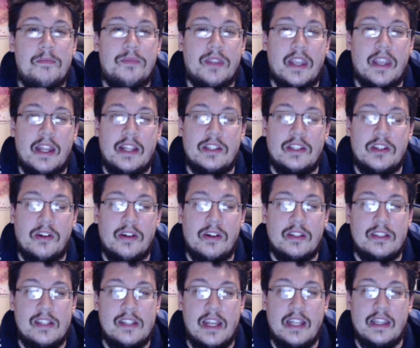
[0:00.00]
in his current
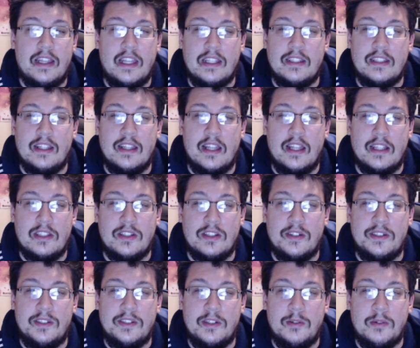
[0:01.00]
state, they said that
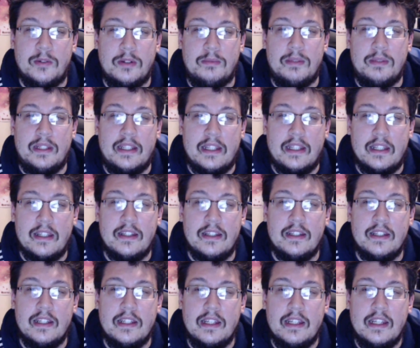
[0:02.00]
surgery would be
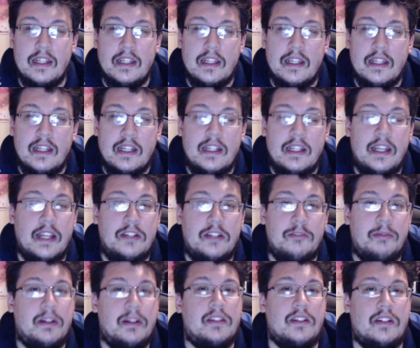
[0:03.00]

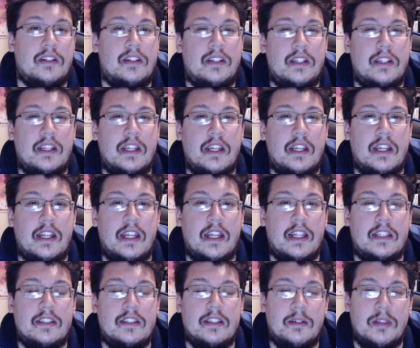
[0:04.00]
detrimental.
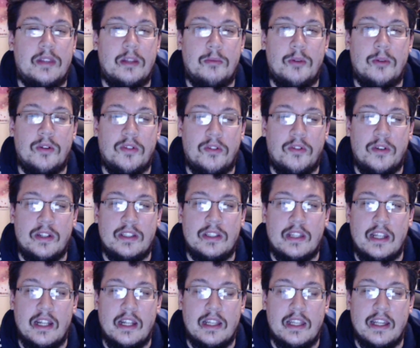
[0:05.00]
It's something more of a risk
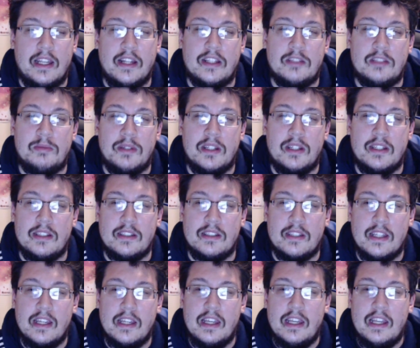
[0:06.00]
than anything else, because
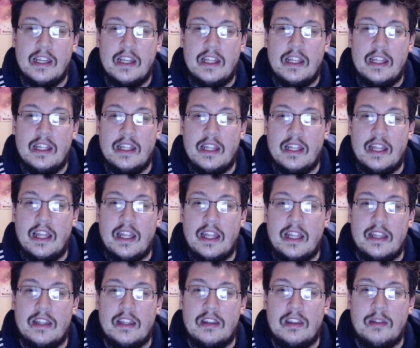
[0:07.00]

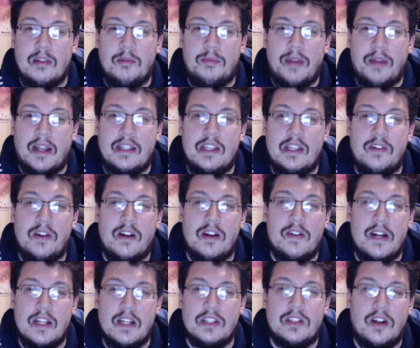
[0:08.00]
the bacteria
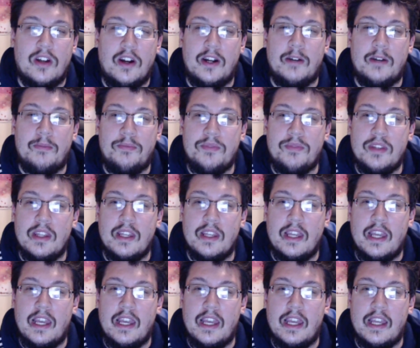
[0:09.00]
around his heart
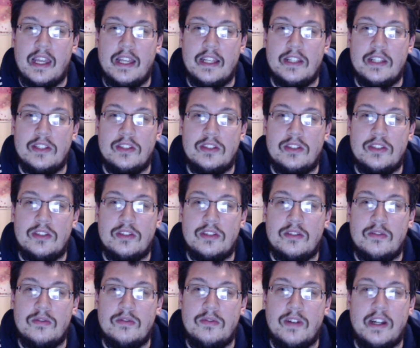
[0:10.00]
is
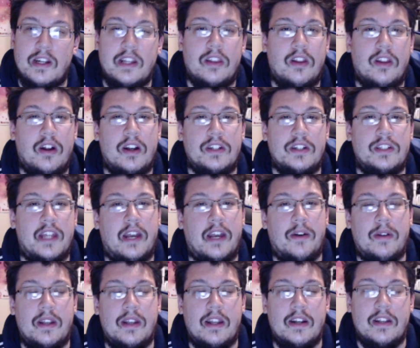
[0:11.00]
very large now,
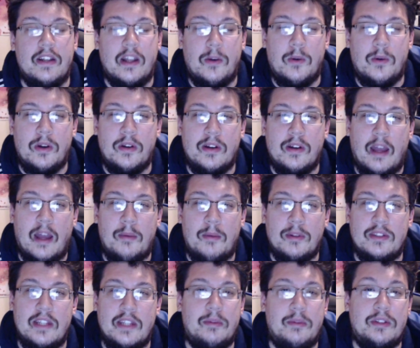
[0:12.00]
and they're wondering how
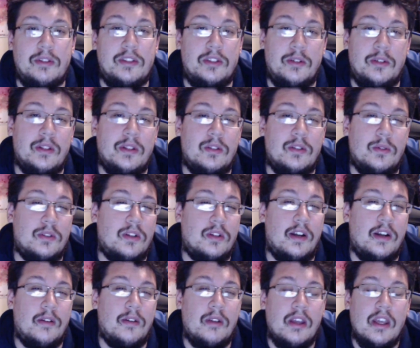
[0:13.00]
much damage he's doing to his
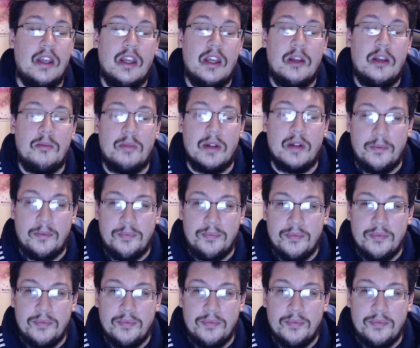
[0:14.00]
heart. But